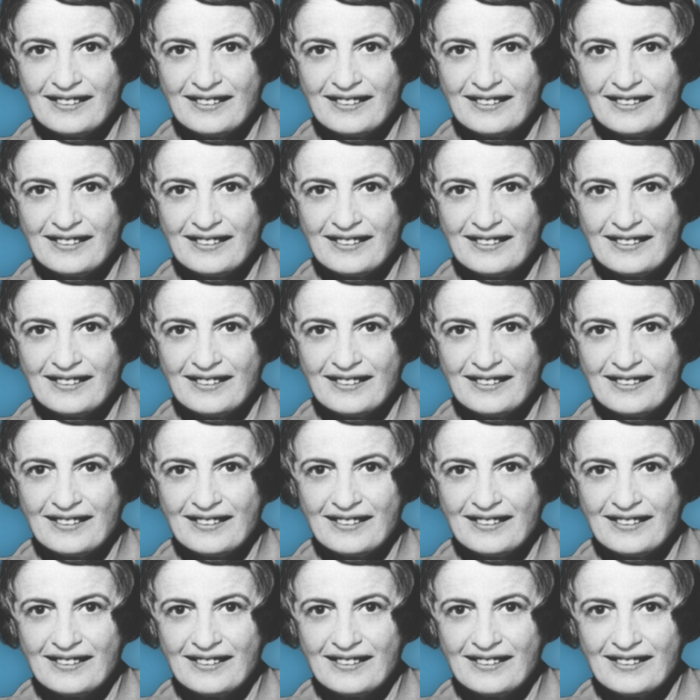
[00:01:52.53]

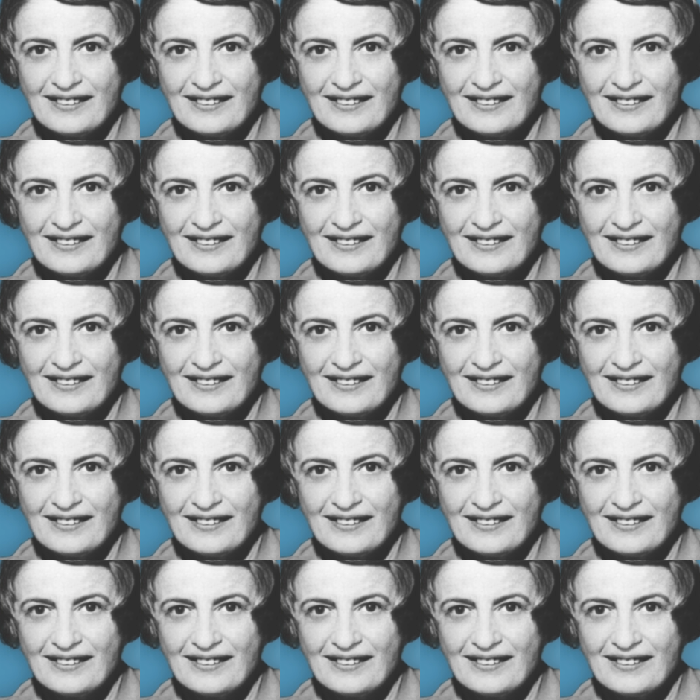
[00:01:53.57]

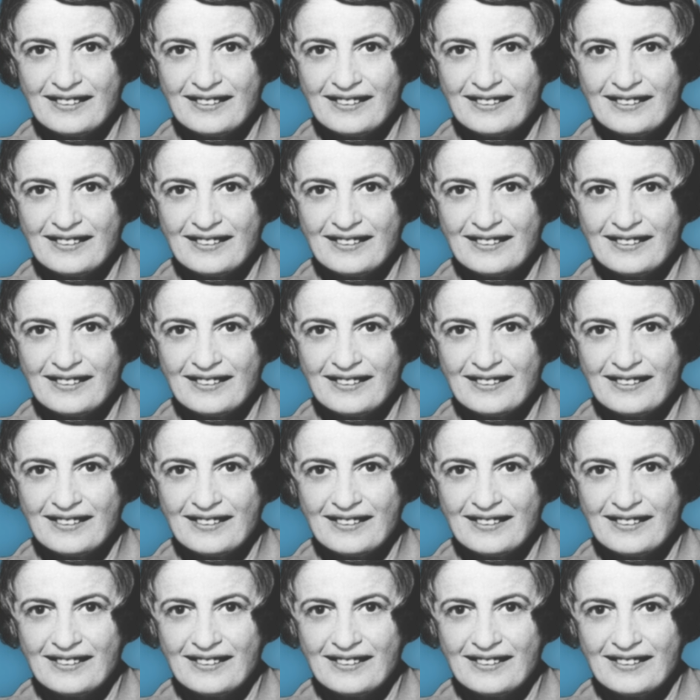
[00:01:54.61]

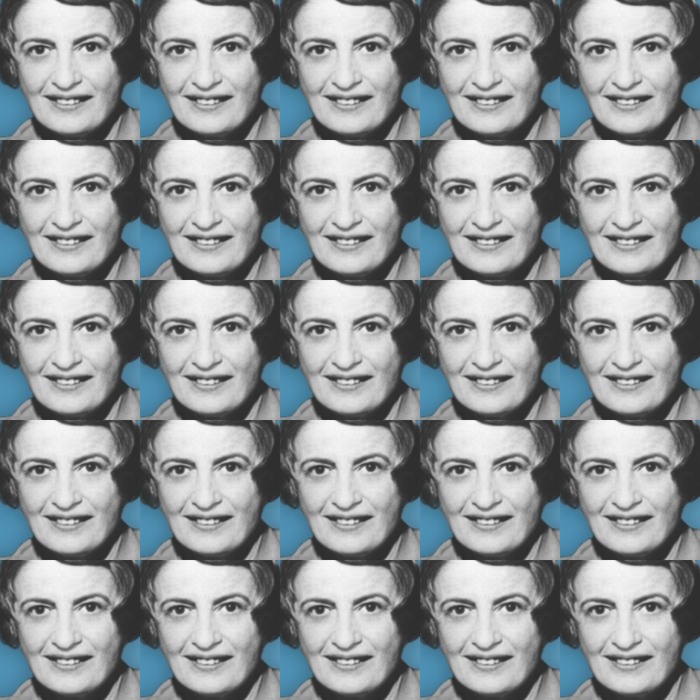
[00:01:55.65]
[no speech]